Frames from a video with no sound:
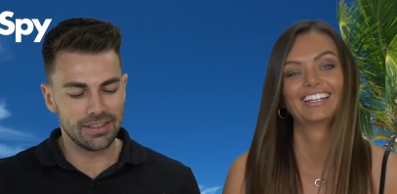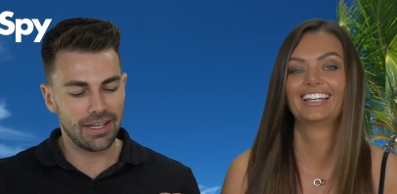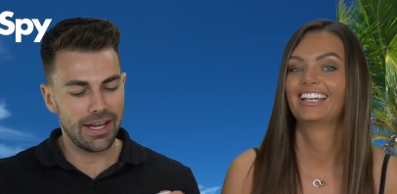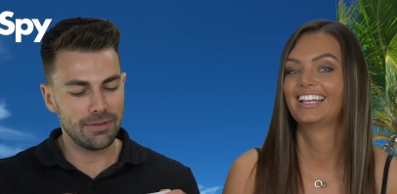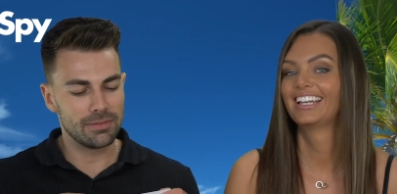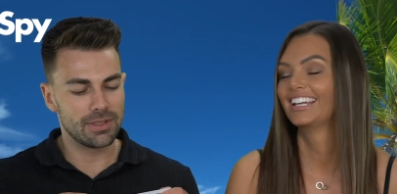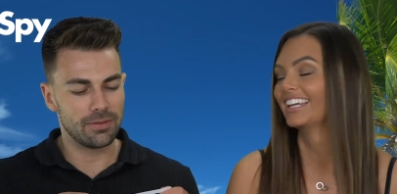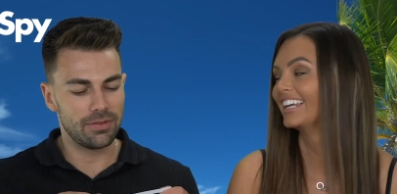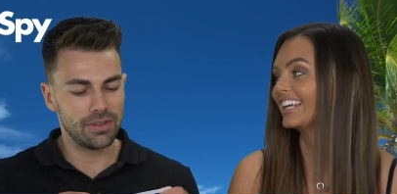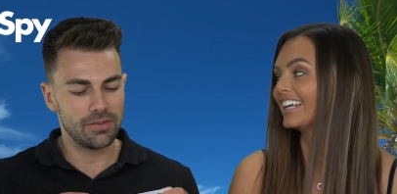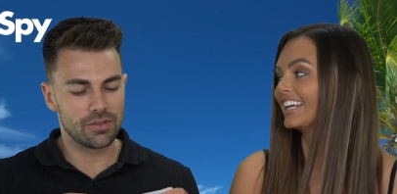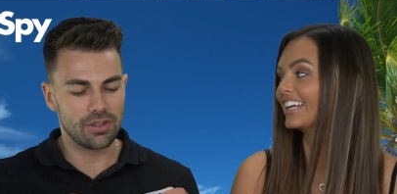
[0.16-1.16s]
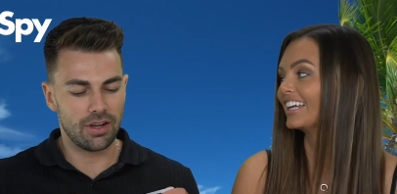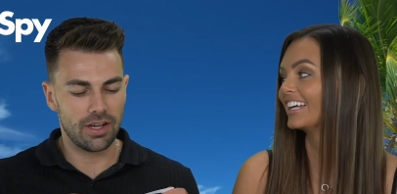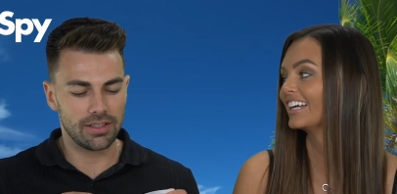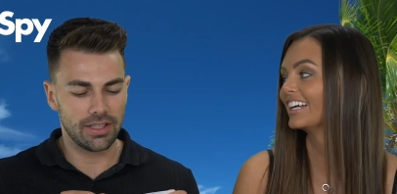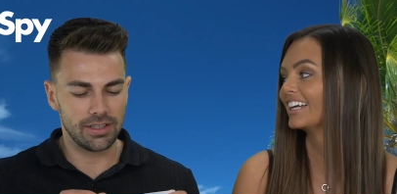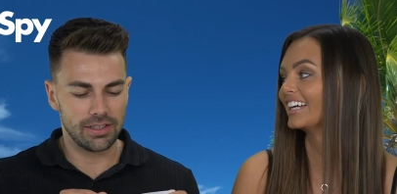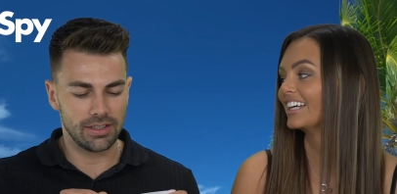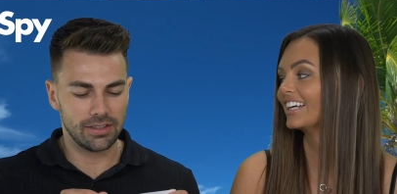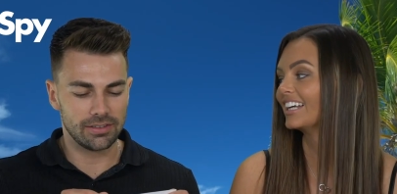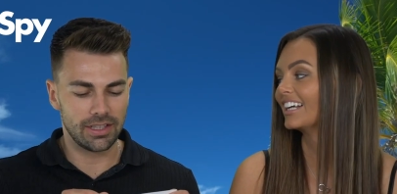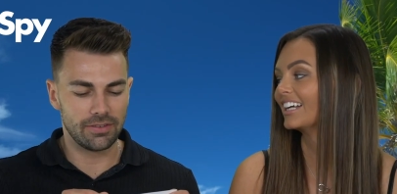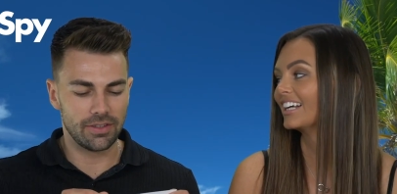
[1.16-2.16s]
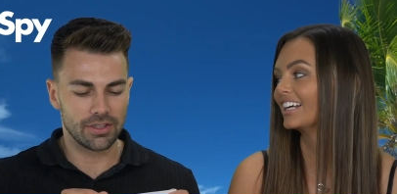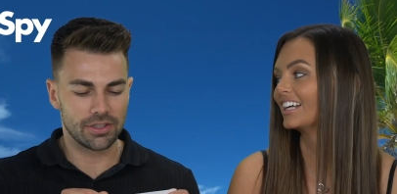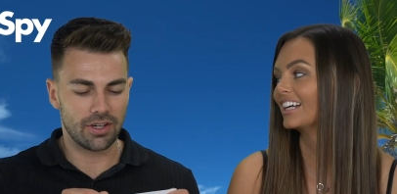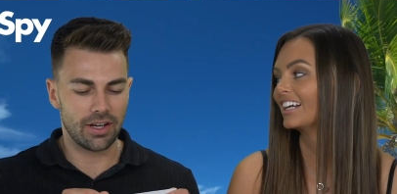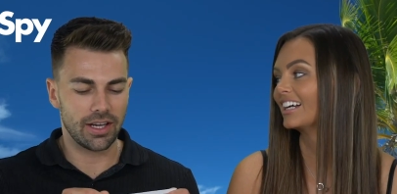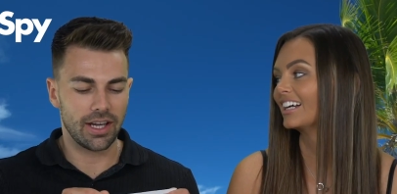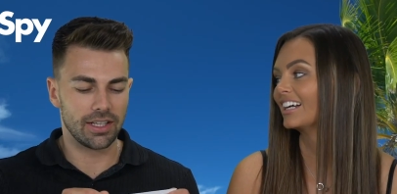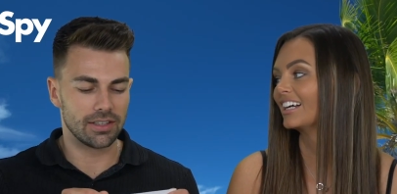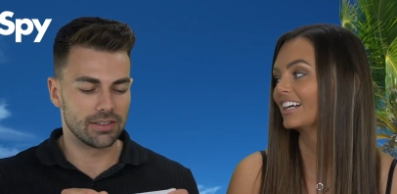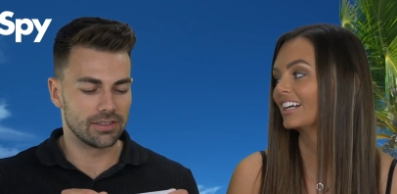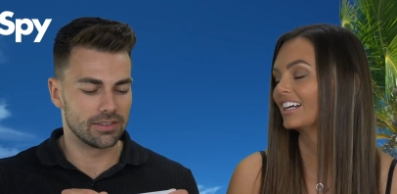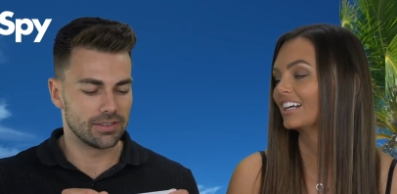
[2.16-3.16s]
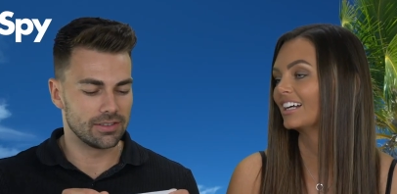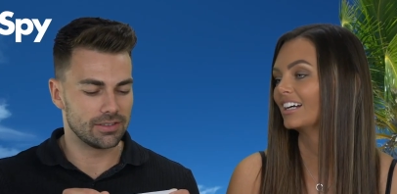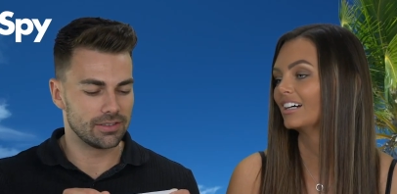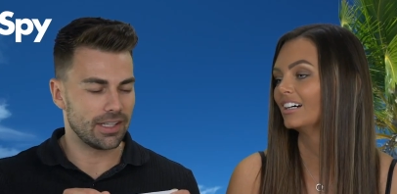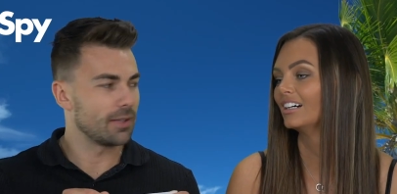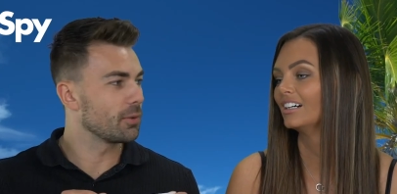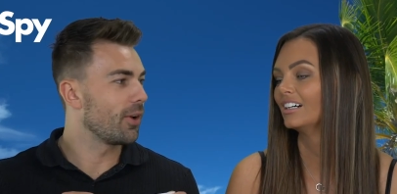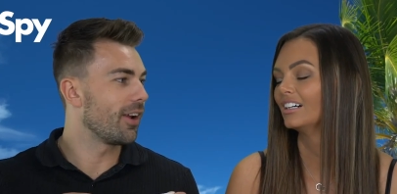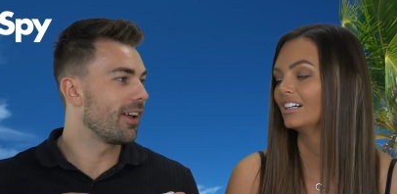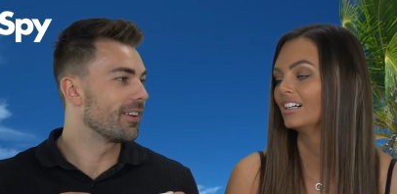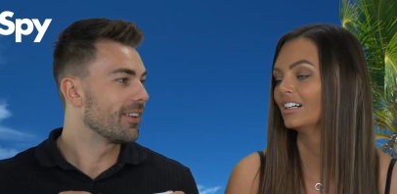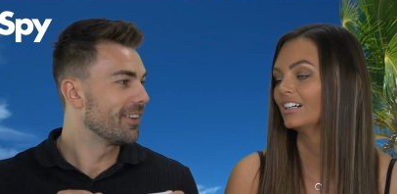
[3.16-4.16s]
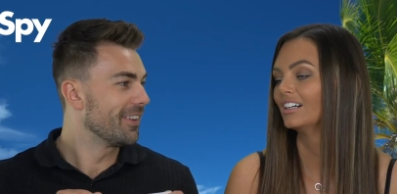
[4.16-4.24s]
Speaker 1: Name something you've tried that you'll never try again. Adam Collard.